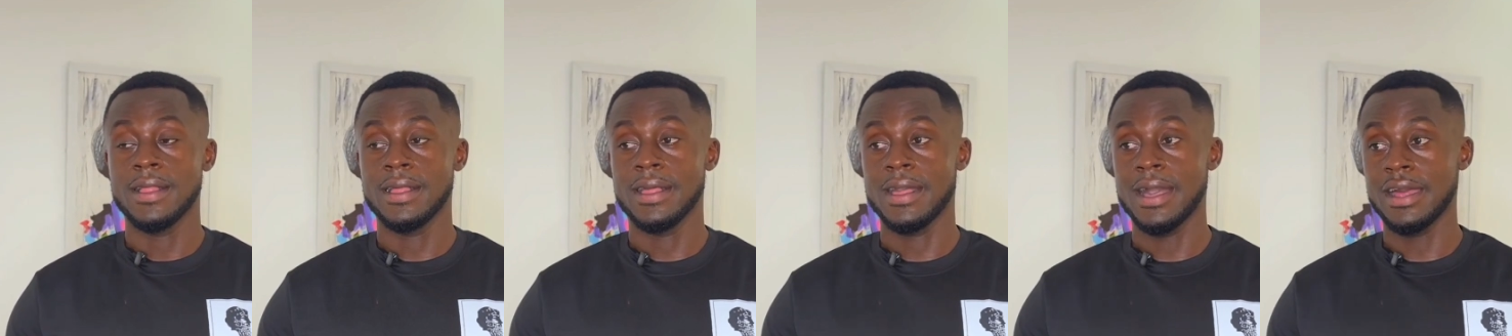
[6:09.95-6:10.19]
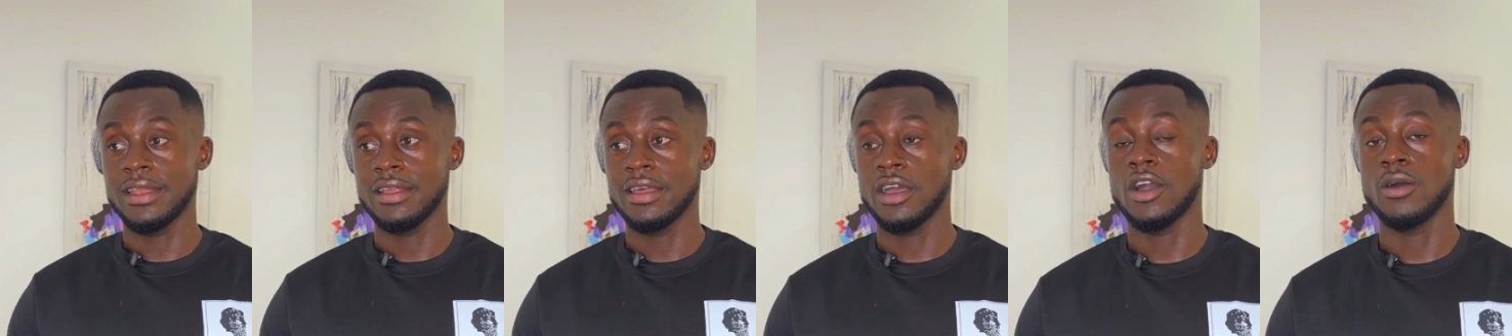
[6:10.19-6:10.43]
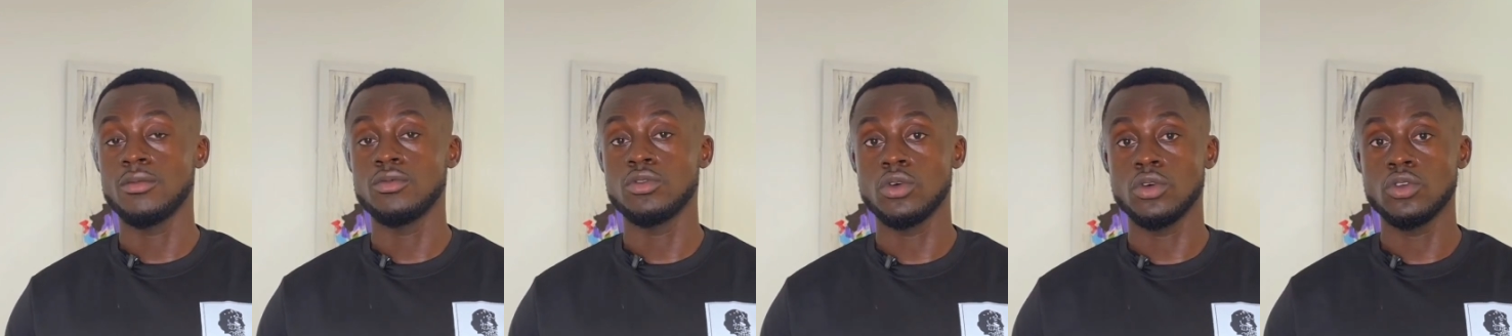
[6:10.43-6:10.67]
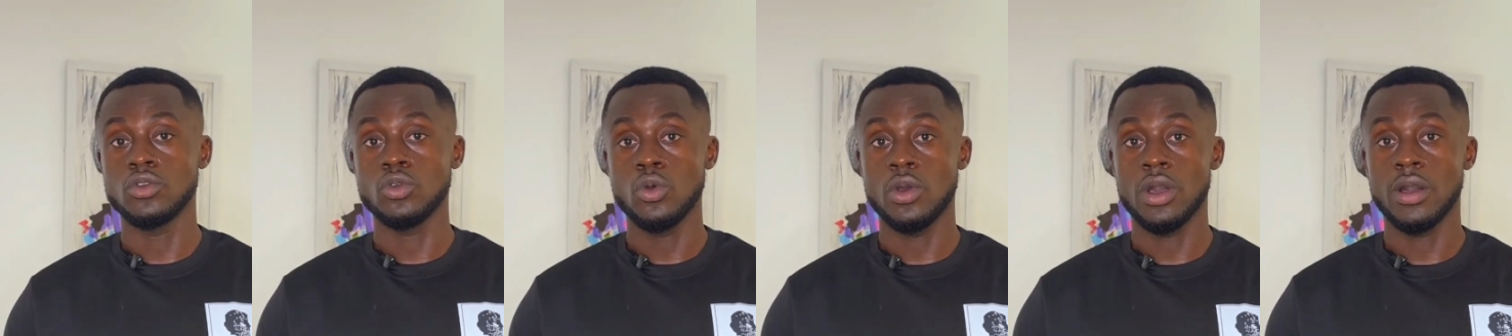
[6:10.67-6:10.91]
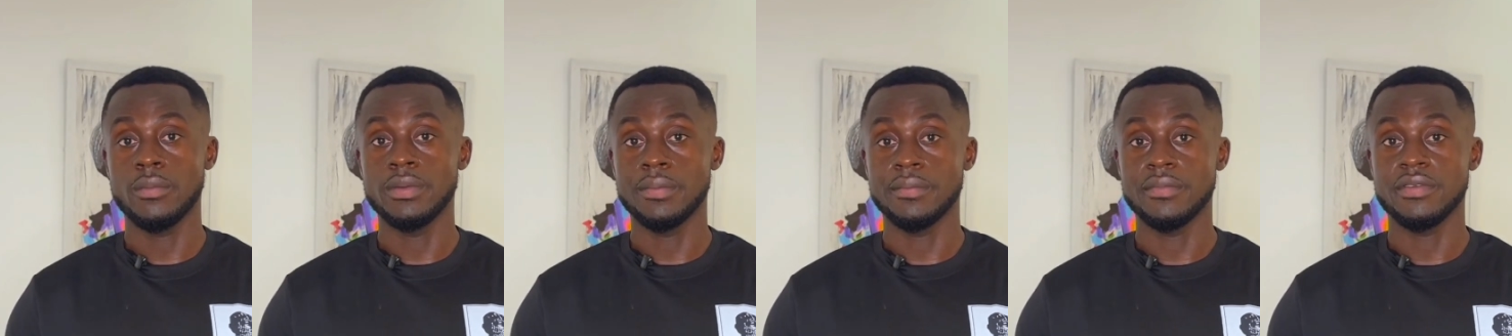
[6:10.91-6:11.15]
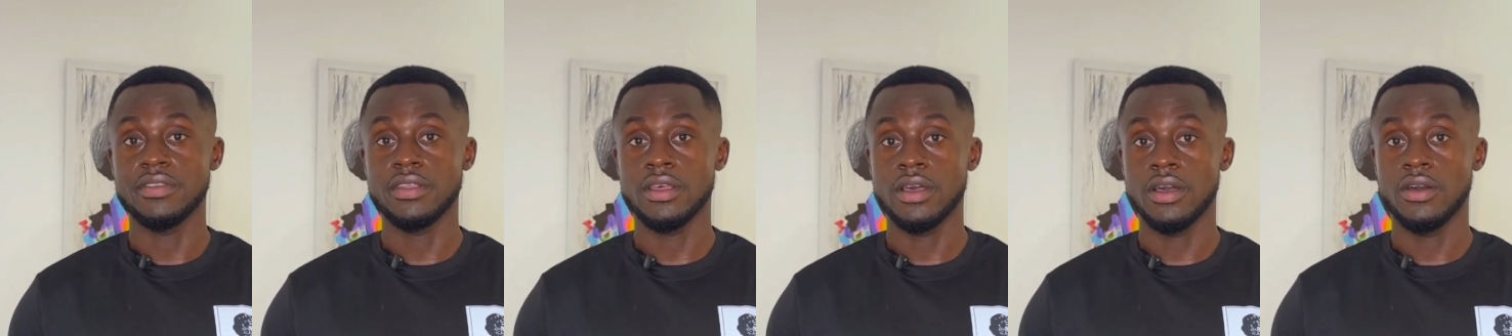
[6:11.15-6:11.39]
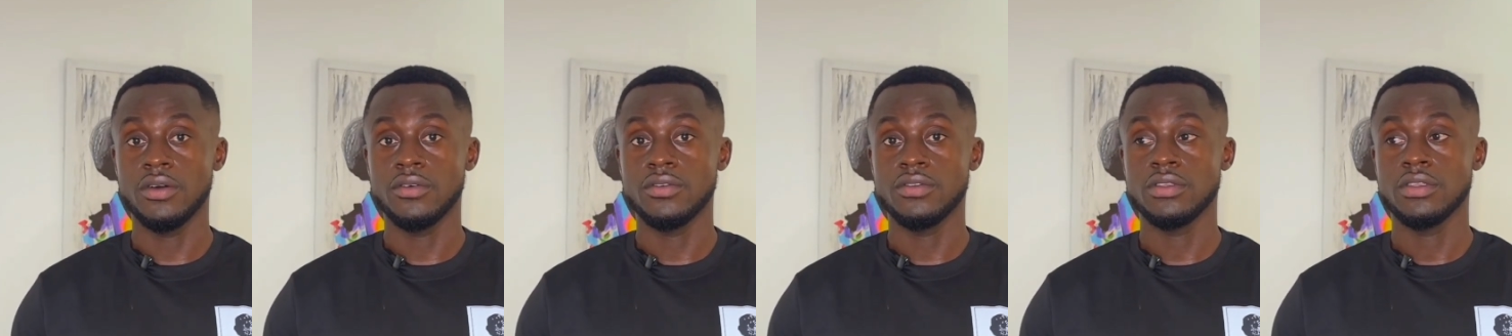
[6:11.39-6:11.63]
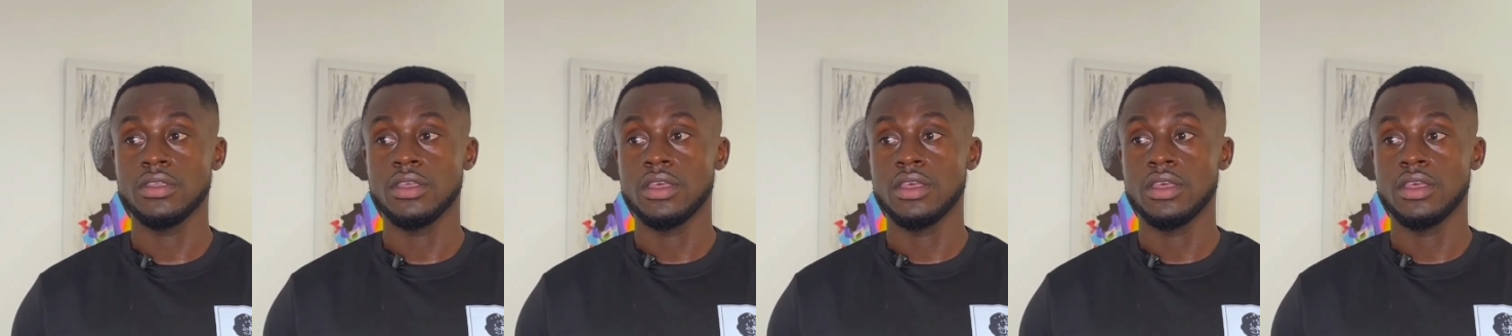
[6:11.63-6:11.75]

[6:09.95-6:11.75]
God helps those who help themselves.